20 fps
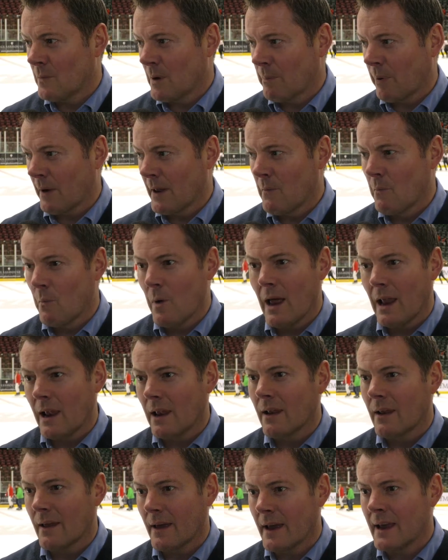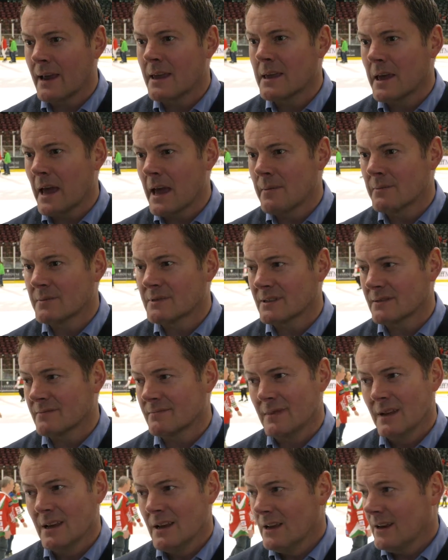we're playing well in games, and
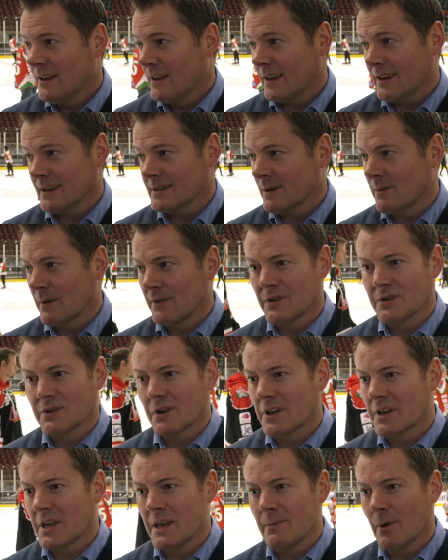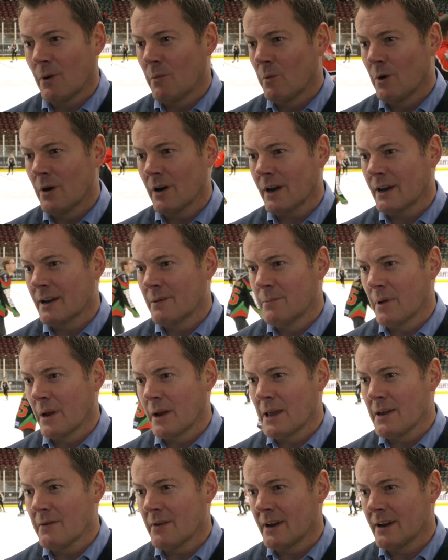like I said, we've just got to keep on working and
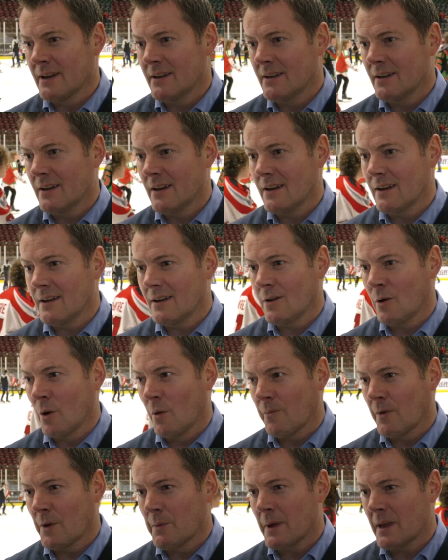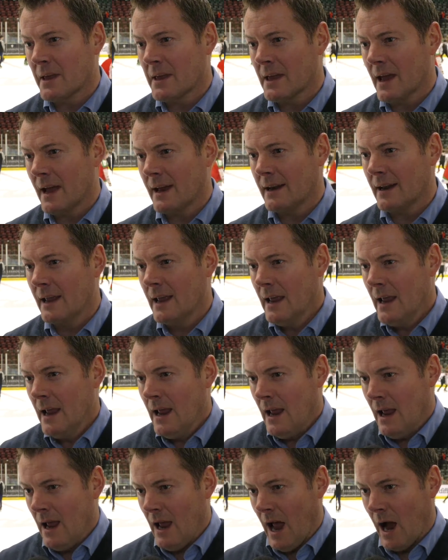believing, and uh, hopefully we can get
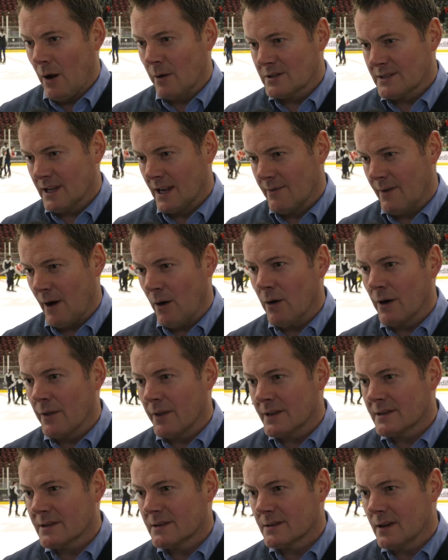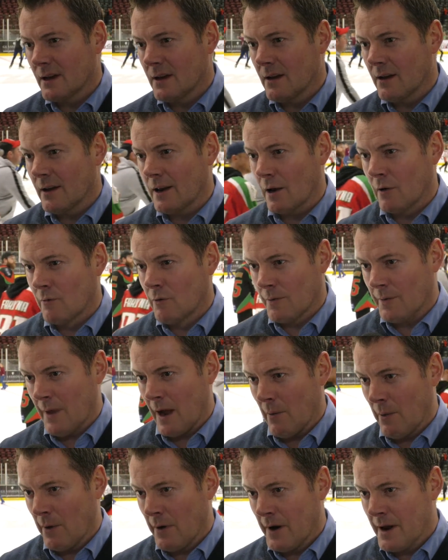ourselves out of this uh, little rut
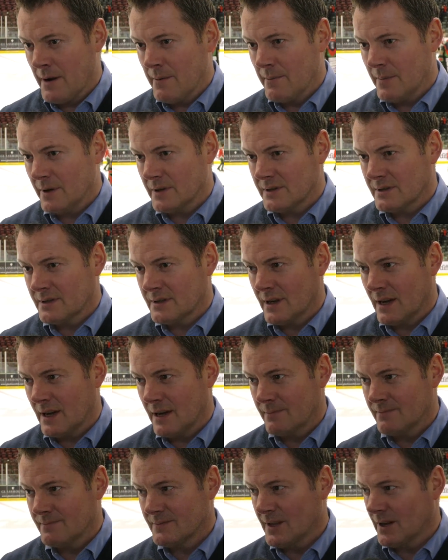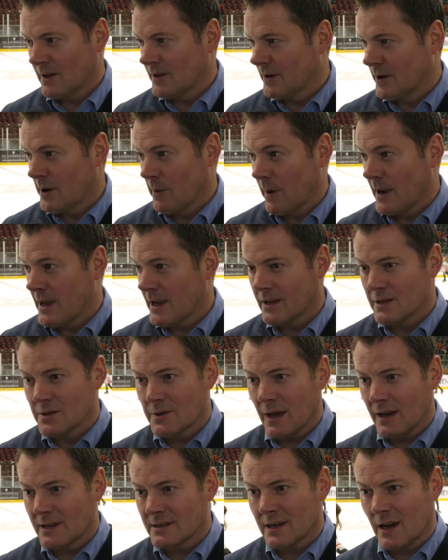that we're in. But um, you know, the only way you can do
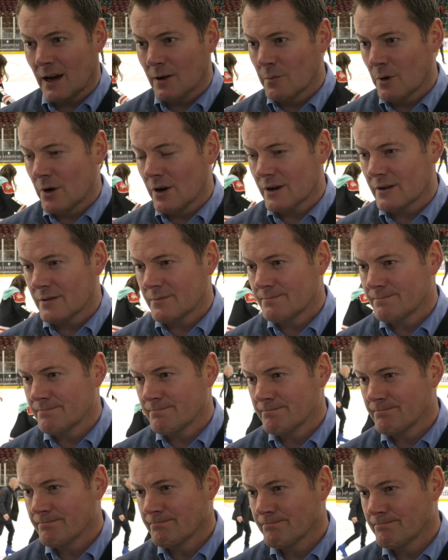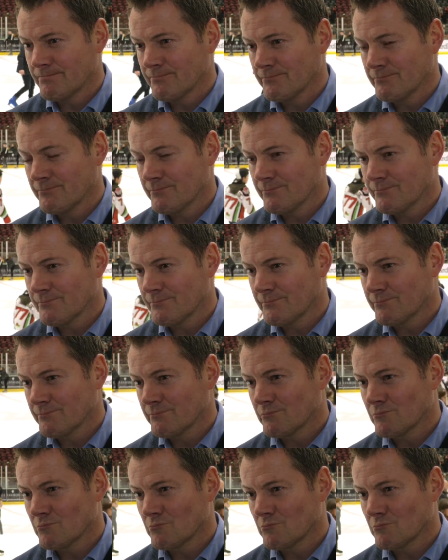that is hard work how